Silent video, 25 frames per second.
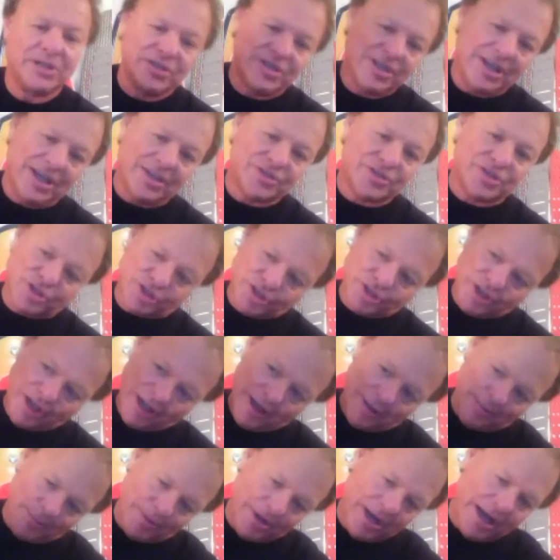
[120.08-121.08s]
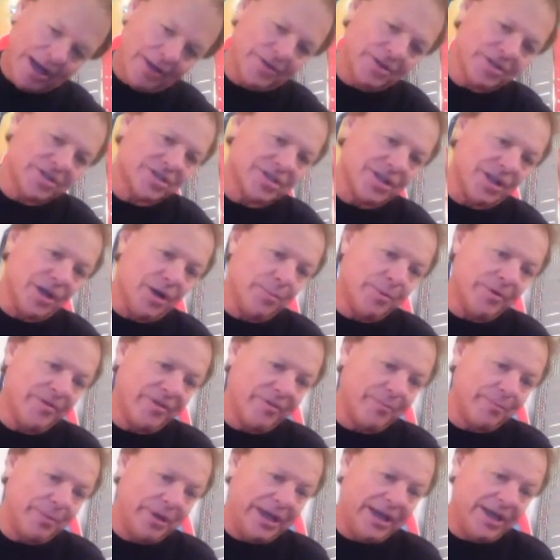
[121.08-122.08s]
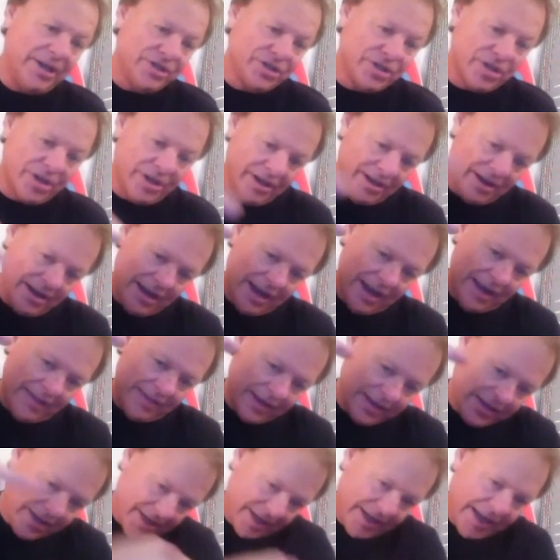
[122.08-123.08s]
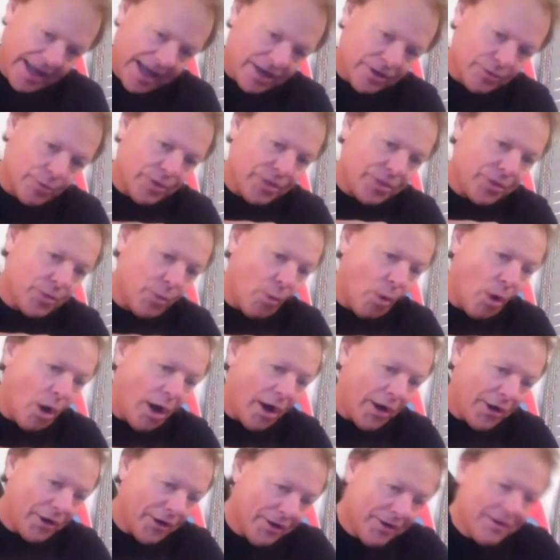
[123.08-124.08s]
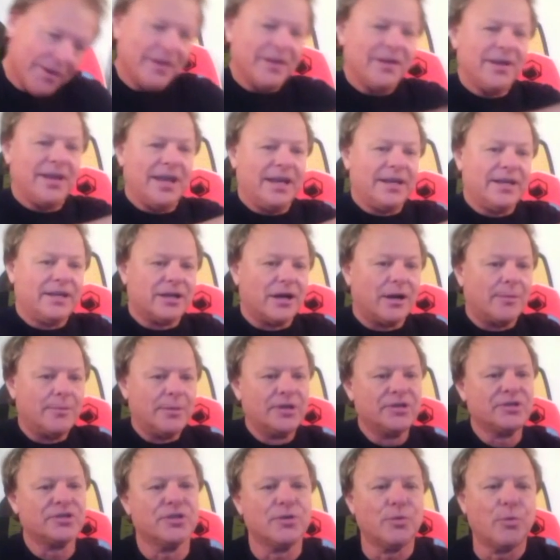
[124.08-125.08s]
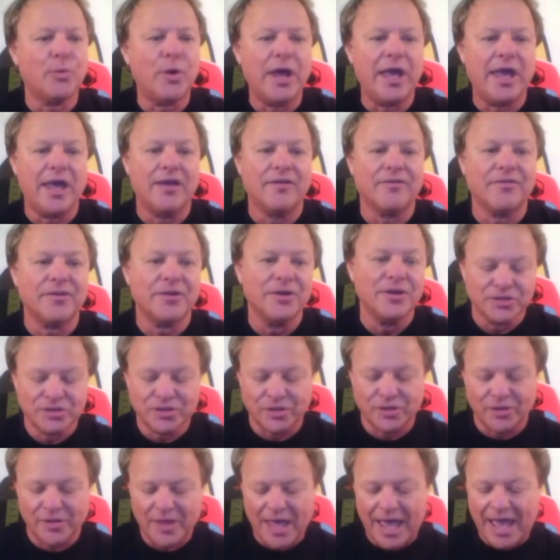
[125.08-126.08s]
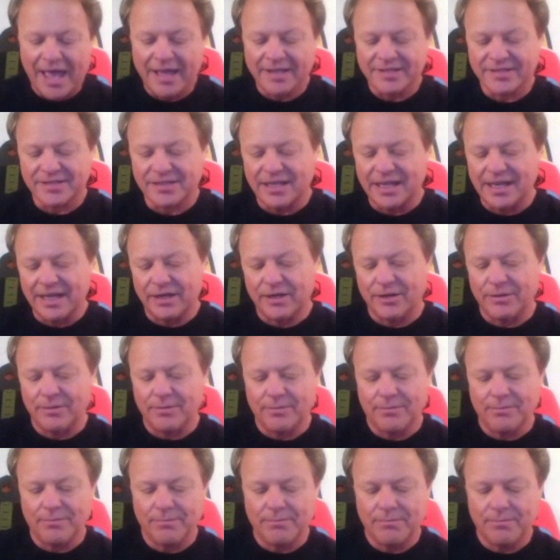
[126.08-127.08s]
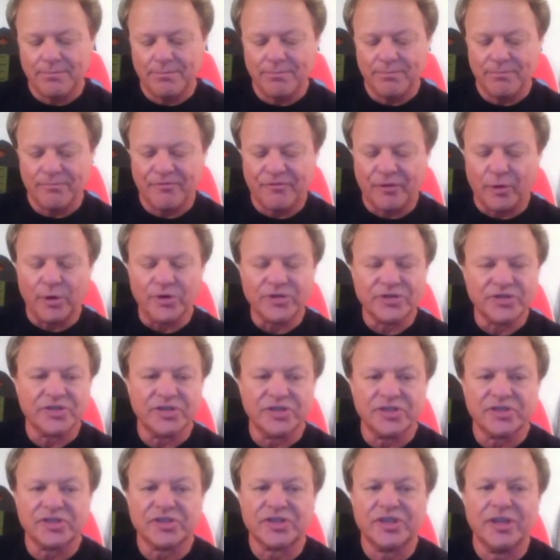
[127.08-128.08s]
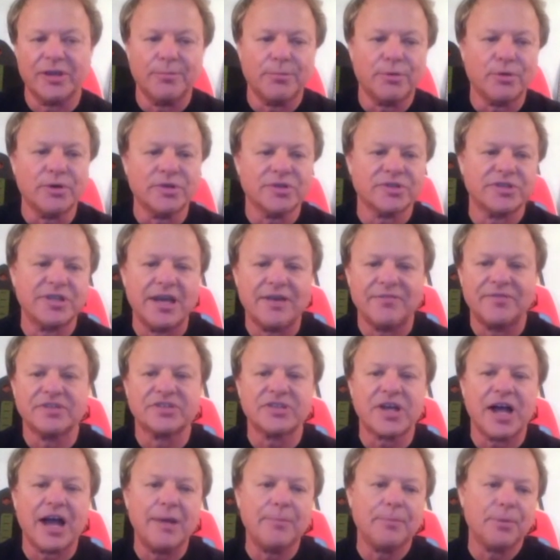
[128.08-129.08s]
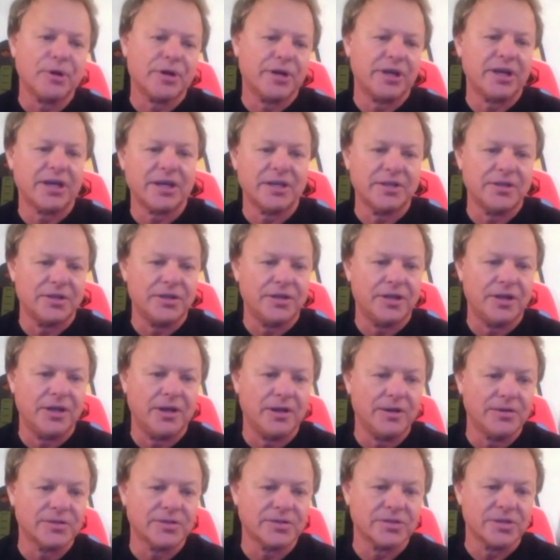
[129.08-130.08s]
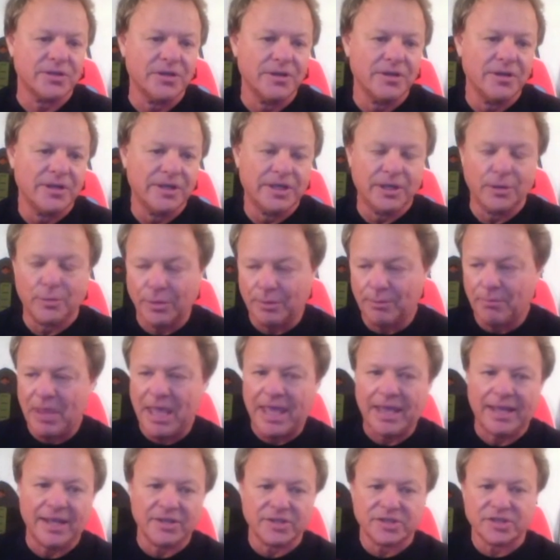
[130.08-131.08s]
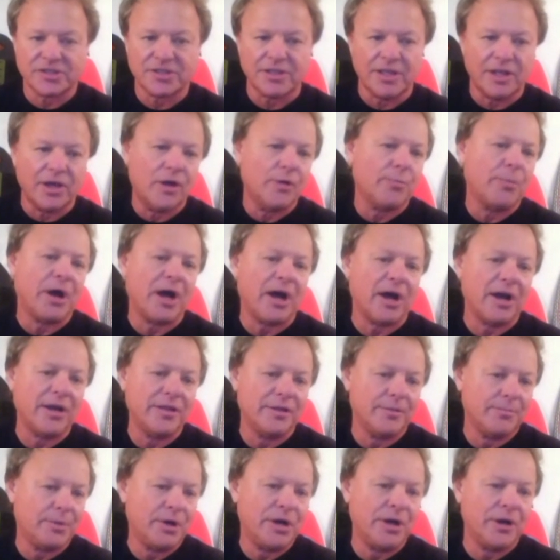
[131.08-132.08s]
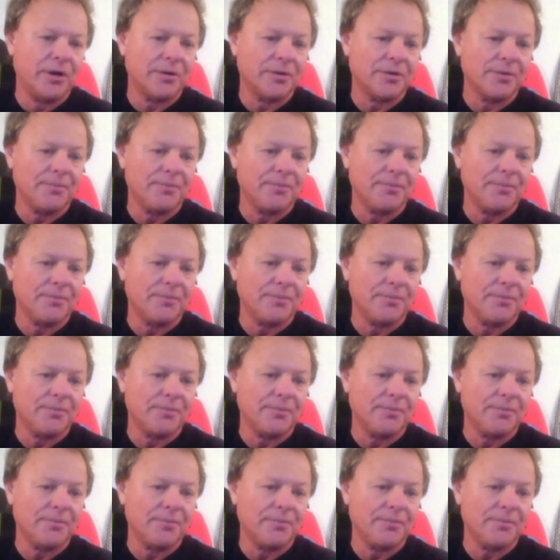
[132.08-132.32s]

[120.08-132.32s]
has to skim down the slope of the beach and then connect with the water and come into the wave. So that's like forces his skimboards to have this hyper kick in the nose that would make it slow behind the boat.